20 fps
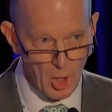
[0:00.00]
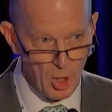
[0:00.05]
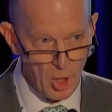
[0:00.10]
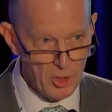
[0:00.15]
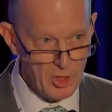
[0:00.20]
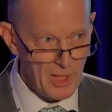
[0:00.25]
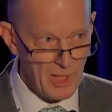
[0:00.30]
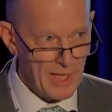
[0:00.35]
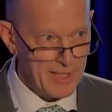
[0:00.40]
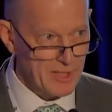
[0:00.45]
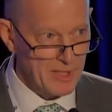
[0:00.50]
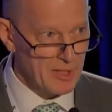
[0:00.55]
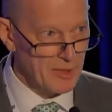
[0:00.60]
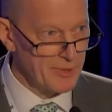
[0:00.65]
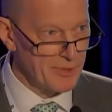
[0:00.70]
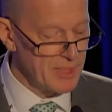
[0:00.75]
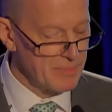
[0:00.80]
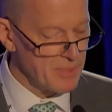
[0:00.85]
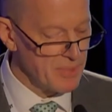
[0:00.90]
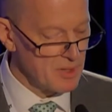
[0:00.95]
Unlike
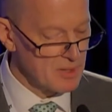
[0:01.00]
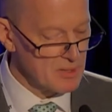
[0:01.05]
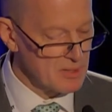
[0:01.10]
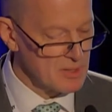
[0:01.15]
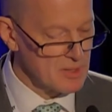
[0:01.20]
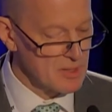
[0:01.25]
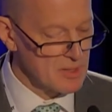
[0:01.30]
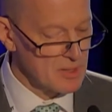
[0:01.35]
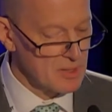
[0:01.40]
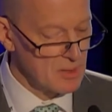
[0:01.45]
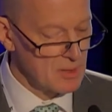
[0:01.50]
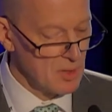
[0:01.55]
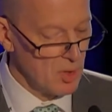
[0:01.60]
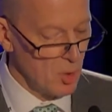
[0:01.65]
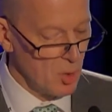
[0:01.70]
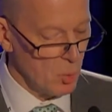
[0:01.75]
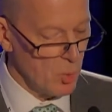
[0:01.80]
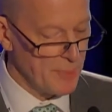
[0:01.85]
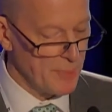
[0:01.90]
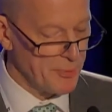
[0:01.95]
green bonds,
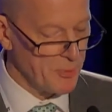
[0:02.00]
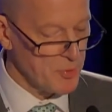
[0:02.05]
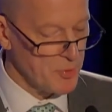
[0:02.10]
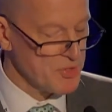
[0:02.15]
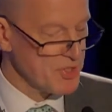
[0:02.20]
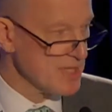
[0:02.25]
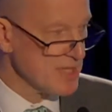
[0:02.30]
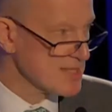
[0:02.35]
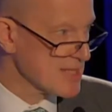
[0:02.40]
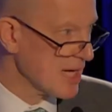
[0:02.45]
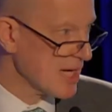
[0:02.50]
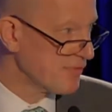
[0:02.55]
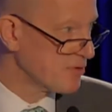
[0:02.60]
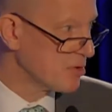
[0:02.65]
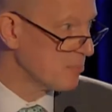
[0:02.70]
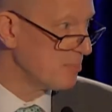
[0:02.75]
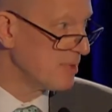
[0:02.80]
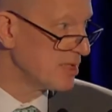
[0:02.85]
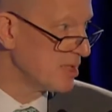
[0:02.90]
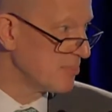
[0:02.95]
where proceeds have to
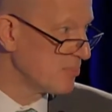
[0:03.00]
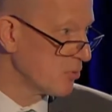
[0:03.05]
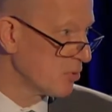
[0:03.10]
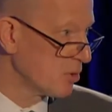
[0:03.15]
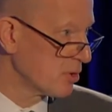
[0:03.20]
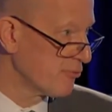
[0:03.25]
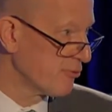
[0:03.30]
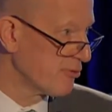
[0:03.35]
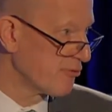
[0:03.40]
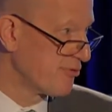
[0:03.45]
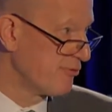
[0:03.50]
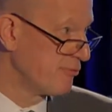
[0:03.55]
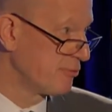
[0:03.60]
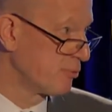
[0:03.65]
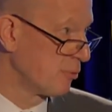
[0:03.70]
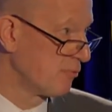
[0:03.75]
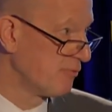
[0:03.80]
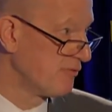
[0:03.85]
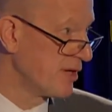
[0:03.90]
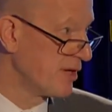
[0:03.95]
be deployed
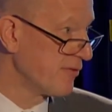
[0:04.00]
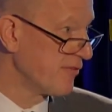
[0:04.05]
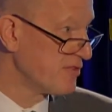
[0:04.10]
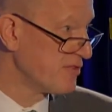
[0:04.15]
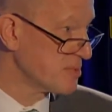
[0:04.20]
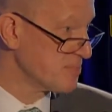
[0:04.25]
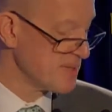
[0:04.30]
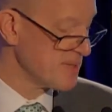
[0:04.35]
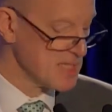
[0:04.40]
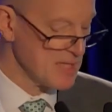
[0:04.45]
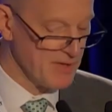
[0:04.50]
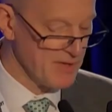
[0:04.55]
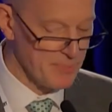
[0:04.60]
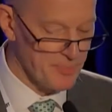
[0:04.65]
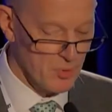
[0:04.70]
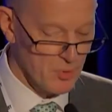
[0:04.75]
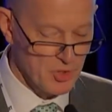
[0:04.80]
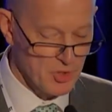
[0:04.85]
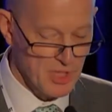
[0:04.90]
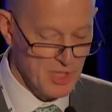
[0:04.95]
for very specific
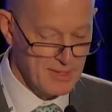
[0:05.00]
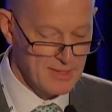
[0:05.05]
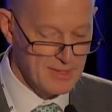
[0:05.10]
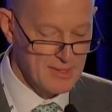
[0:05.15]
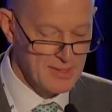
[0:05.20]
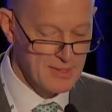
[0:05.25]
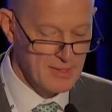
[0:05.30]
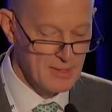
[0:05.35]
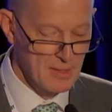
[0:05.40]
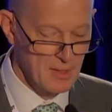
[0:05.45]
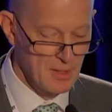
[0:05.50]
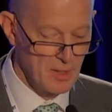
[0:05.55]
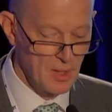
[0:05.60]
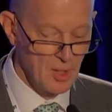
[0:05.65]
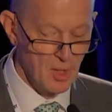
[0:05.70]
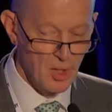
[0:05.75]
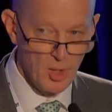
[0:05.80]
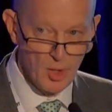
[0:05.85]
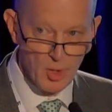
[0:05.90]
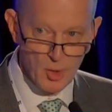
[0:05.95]
projects,
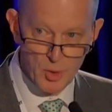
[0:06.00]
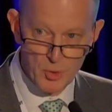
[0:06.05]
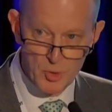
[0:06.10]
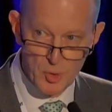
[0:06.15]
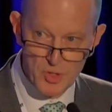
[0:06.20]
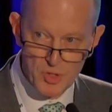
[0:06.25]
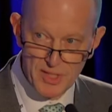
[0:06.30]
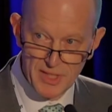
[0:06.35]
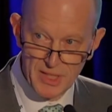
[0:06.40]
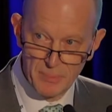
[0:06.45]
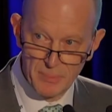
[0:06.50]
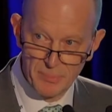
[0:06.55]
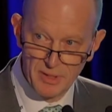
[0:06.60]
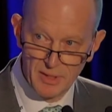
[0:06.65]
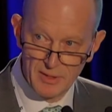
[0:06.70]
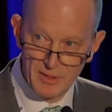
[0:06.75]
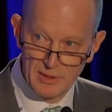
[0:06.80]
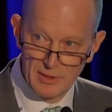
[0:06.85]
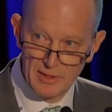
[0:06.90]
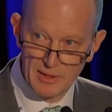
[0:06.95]
a
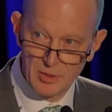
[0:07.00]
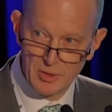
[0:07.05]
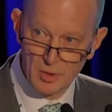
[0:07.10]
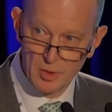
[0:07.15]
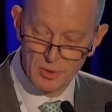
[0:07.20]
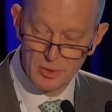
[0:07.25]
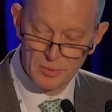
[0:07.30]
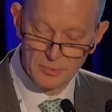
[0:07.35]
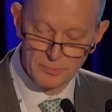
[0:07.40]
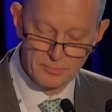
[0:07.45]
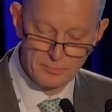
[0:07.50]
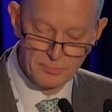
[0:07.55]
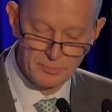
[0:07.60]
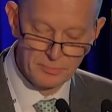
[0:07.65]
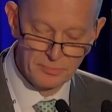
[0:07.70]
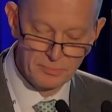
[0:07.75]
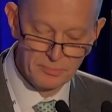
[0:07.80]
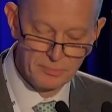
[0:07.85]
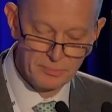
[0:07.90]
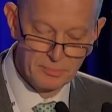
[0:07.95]
sustainability-linked loan
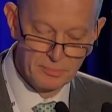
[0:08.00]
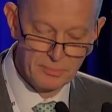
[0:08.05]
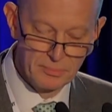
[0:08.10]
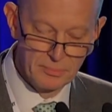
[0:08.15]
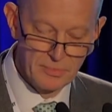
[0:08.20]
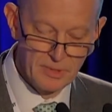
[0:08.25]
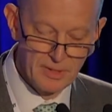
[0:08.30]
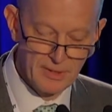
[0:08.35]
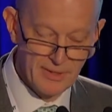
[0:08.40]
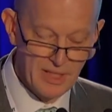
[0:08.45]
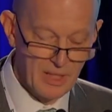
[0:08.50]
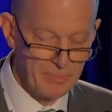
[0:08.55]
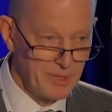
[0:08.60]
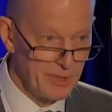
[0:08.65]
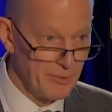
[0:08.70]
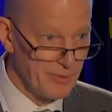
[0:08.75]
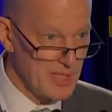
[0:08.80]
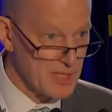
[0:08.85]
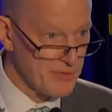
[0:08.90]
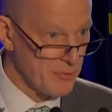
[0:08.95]
can be
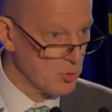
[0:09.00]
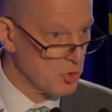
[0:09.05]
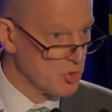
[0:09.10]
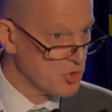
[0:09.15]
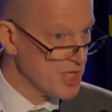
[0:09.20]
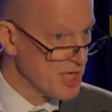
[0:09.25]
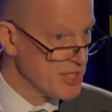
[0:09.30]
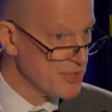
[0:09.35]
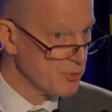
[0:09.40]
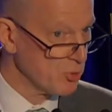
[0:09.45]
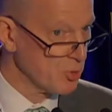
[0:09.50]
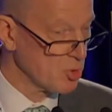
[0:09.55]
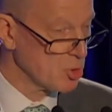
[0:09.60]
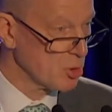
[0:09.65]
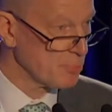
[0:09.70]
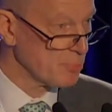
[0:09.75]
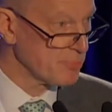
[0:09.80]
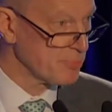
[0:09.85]
raised for general corporate